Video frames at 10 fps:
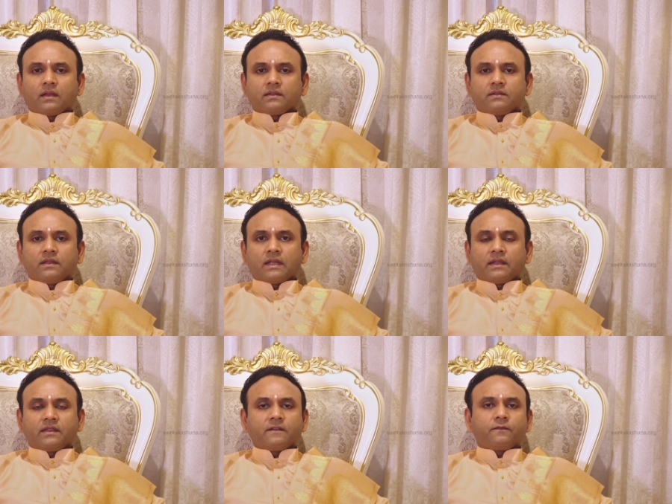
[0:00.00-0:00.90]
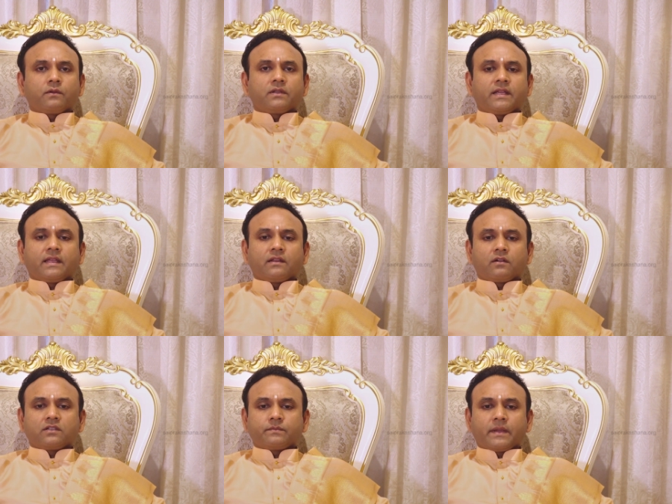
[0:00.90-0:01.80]
and therefore they
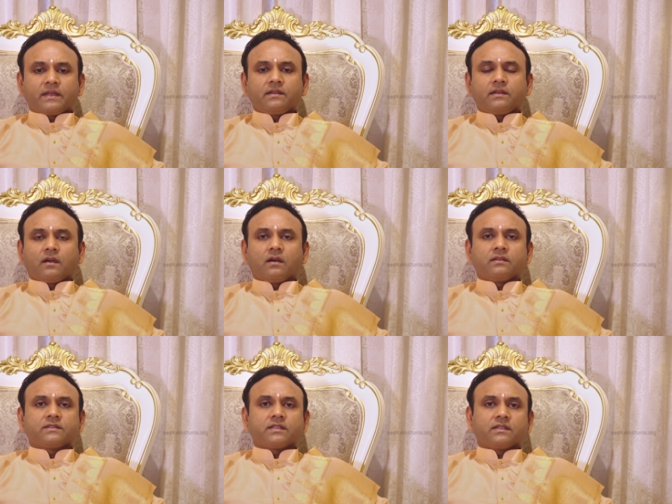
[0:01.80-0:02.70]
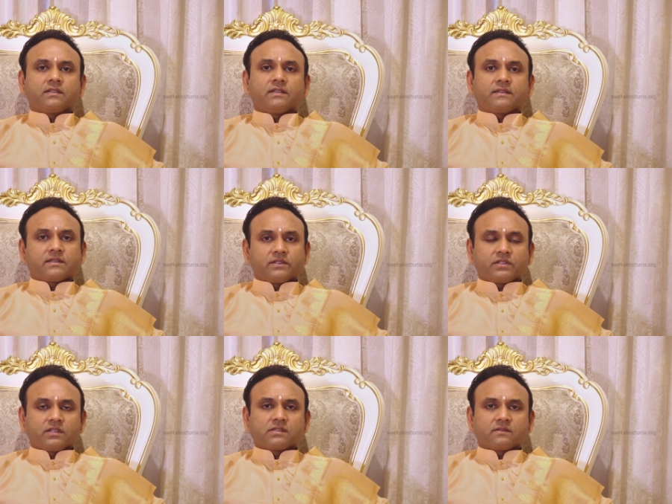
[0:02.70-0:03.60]
cannot spend on certain
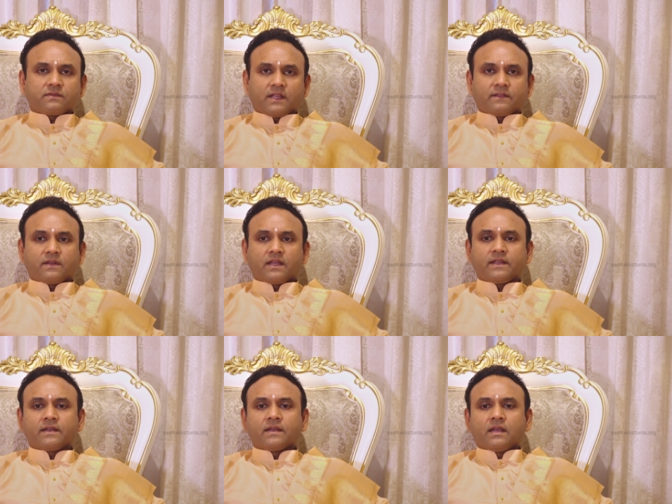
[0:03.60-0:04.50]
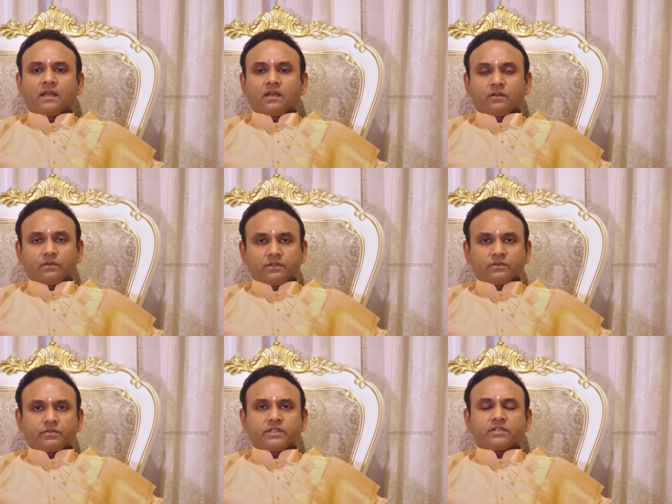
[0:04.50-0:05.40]
essentials of life like good
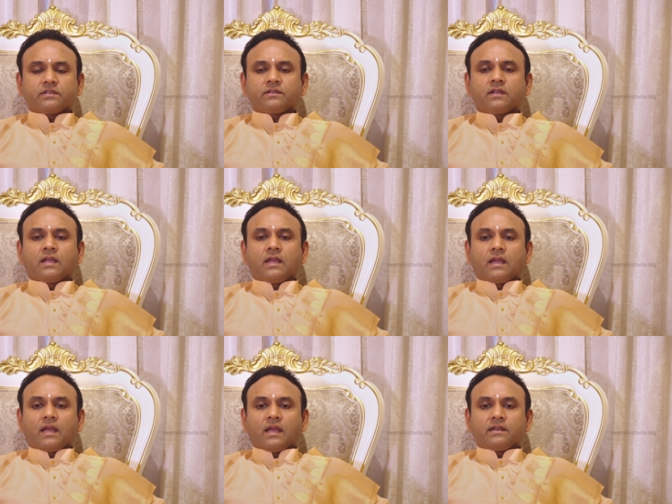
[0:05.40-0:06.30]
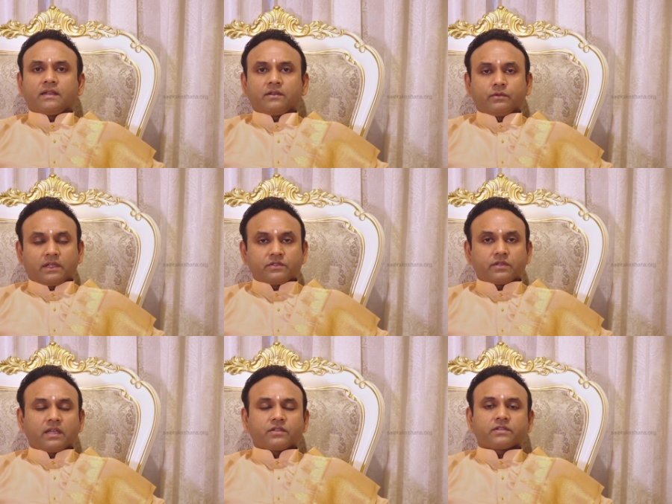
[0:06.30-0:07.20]
nutrition and good
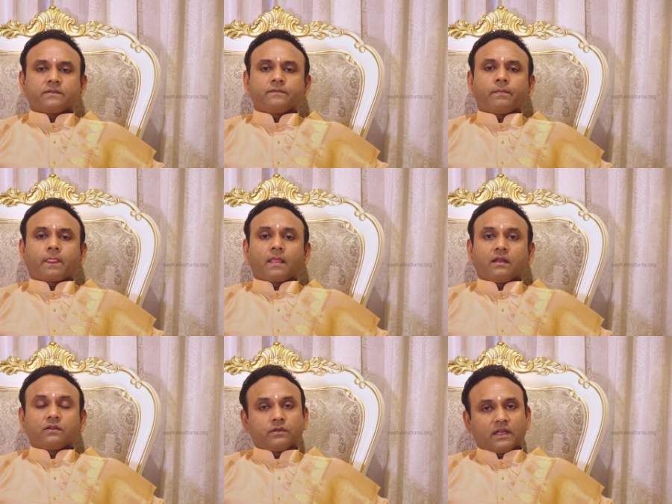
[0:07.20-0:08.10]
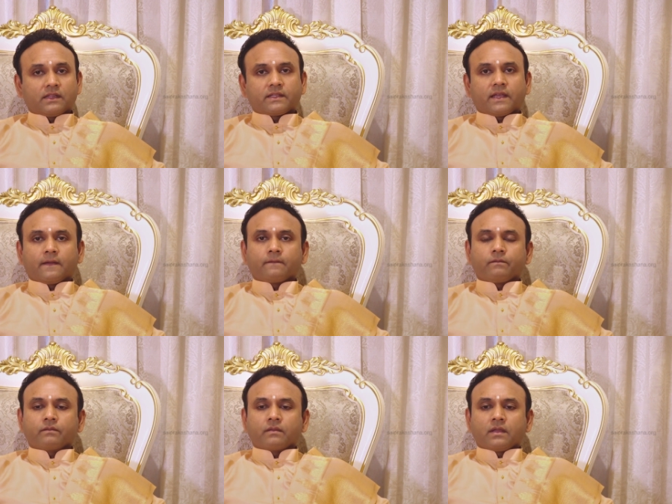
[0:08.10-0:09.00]
education and good healthcare.
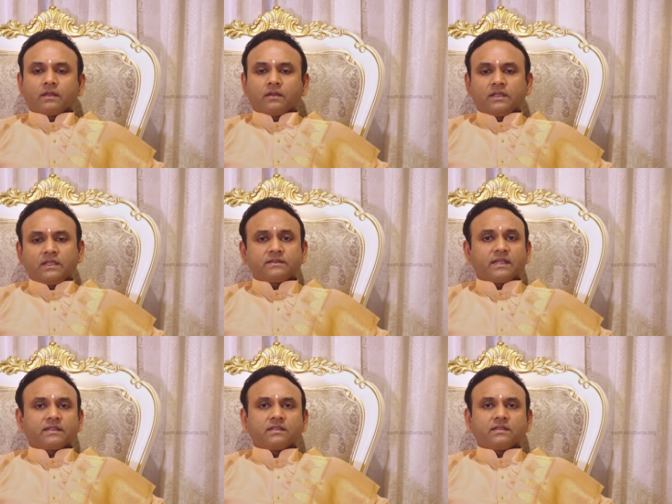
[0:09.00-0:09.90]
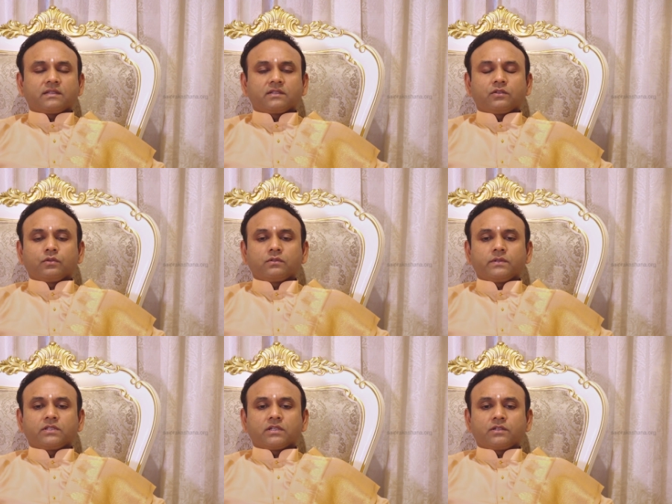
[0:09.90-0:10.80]
These sectors are those
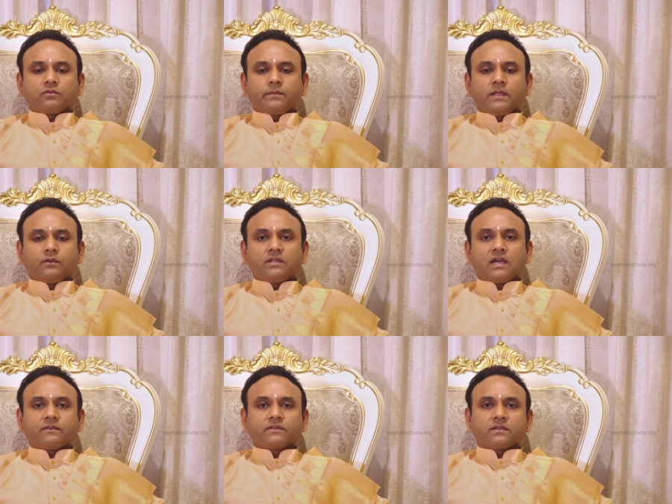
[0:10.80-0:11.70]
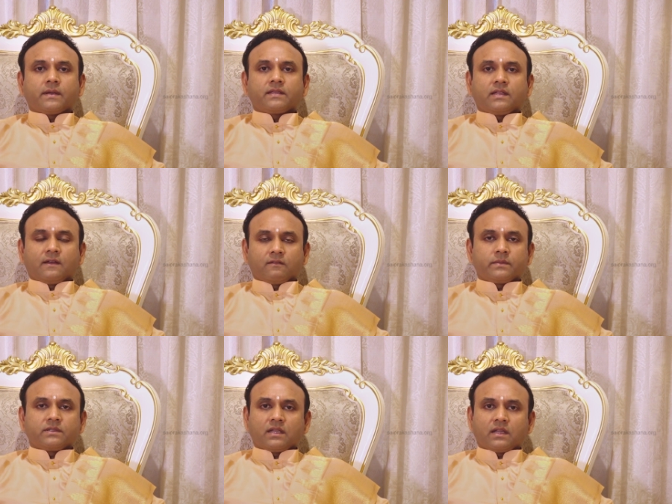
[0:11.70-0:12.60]
which are to be looked after by the government